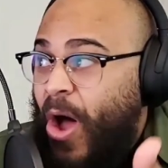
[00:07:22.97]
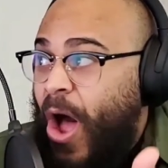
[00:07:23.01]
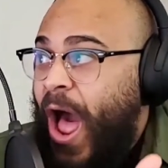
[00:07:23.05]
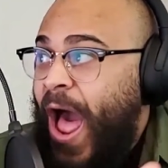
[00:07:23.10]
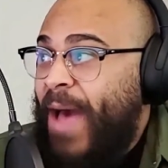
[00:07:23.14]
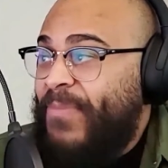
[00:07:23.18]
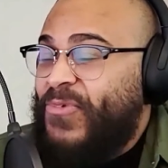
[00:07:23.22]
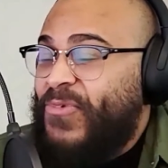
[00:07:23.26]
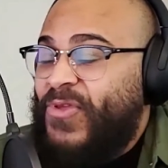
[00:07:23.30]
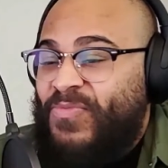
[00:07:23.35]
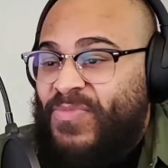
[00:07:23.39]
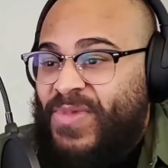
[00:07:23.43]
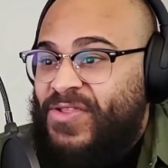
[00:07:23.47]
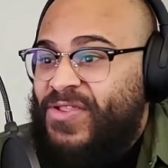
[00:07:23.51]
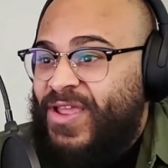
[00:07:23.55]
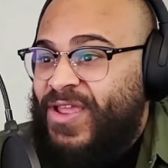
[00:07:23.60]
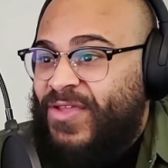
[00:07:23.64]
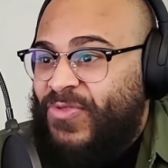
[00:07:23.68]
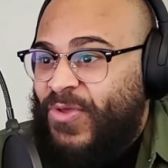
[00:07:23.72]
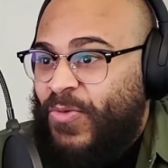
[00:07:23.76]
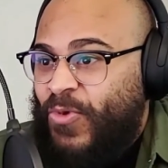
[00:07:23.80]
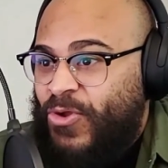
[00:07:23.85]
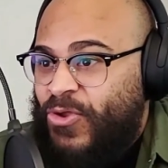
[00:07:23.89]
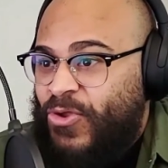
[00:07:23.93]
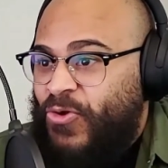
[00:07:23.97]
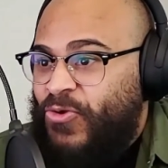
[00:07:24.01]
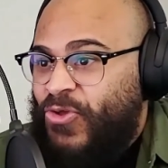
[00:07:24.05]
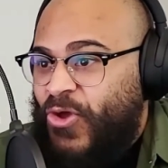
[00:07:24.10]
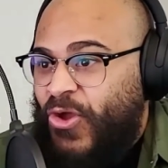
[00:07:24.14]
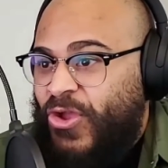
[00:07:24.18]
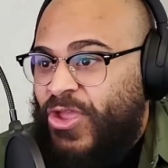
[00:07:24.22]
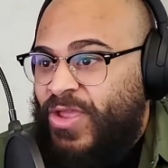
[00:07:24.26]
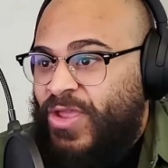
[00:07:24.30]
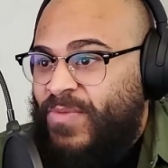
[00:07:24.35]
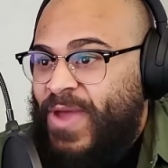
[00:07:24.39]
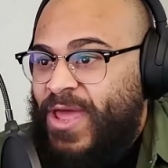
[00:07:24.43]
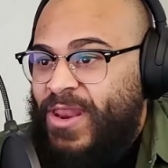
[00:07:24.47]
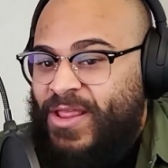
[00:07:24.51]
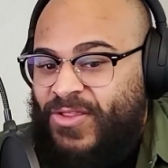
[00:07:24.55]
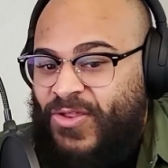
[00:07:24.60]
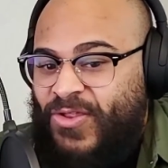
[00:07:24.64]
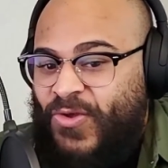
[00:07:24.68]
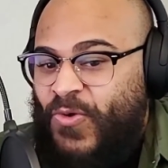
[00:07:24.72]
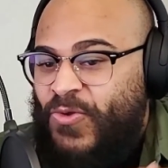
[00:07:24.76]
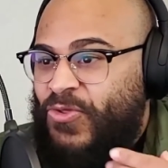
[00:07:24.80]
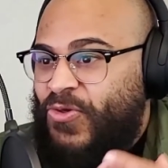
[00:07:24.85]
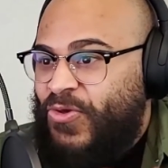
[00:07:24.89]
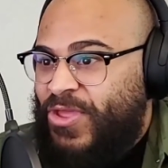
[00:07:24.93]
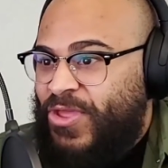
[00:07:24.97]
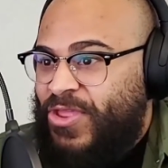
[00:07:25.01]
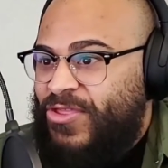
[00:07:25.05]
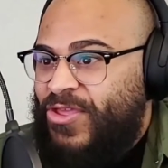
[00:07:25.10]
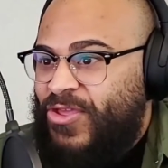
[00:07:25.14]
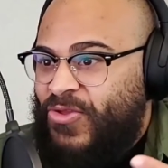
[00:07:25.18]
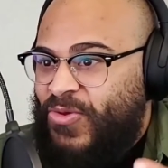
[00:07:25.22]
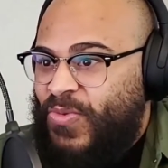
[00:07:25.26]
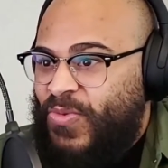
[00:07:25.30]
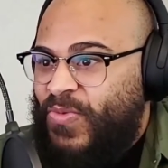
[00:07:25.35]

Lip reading: optimistic that what you're talking about is going to continue